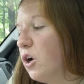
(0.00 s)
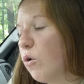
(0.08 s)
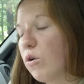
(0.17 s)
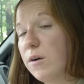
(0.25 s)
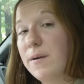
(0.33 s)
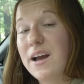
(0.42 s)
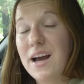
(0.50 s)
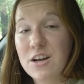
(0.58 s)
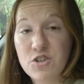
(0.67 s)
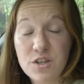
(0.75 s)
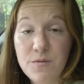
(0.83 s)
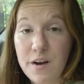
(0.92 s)
or by
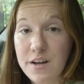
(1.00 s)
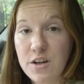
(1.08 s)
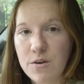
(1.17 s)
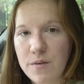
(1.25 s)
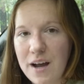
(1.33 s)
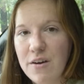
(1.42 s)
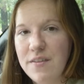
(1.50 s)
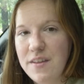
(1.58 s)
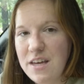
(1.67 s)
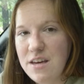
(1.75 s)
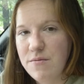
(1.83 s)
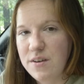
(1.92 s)
actually running your route in
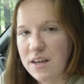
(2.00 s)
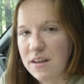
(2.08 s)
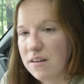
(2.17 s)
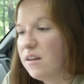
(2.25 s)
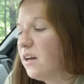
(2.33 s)
the evening.